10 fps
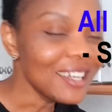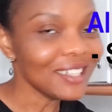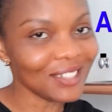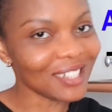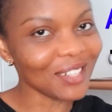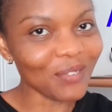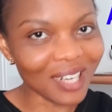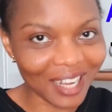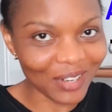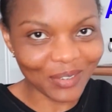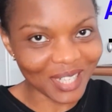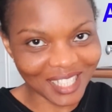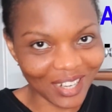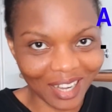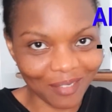You see what I always
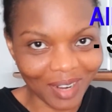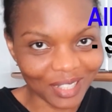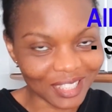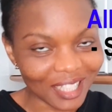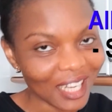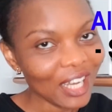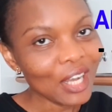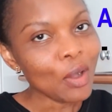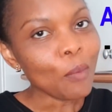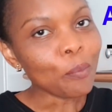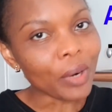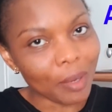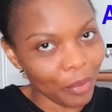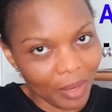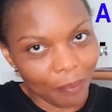talk about?
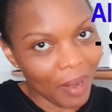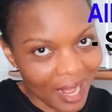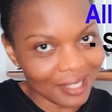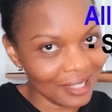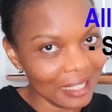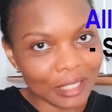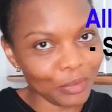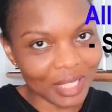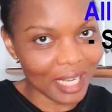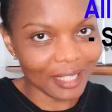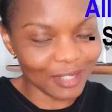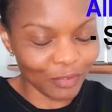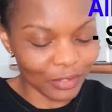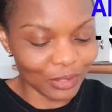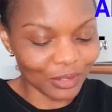Pre-prepared ingredients
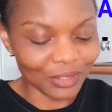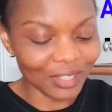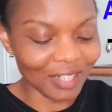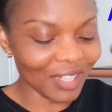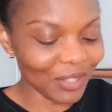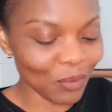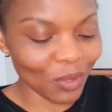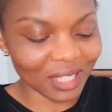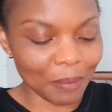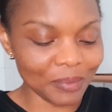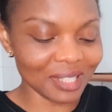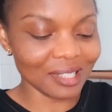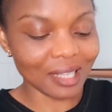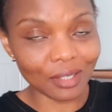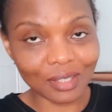for you. You never know what they put
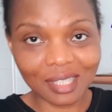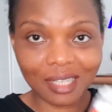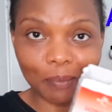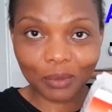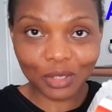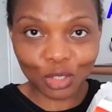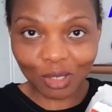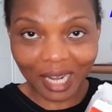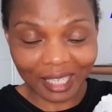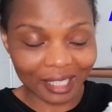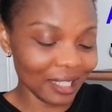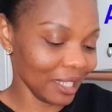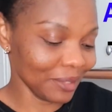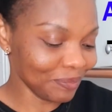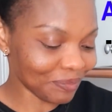inside. You see they put sugar in
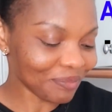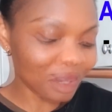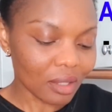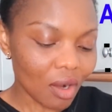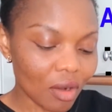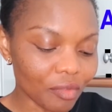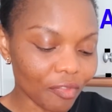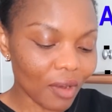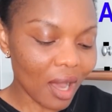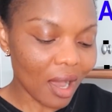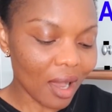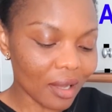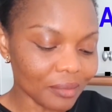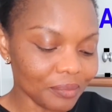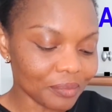here. Corn
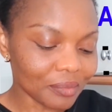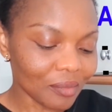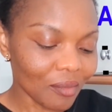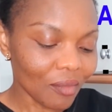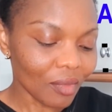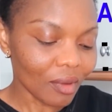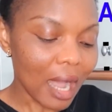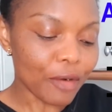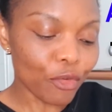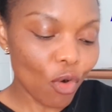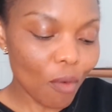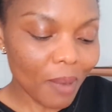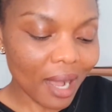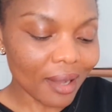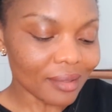flour,
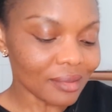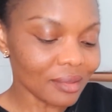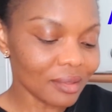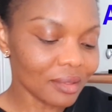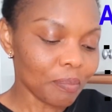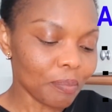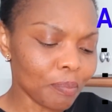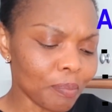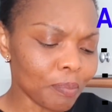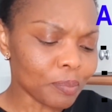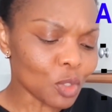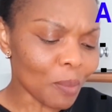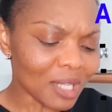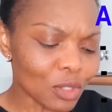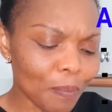aroma,
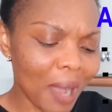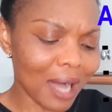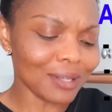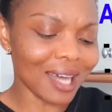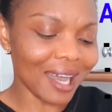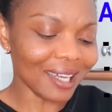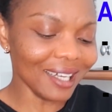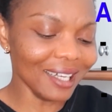tomato powder,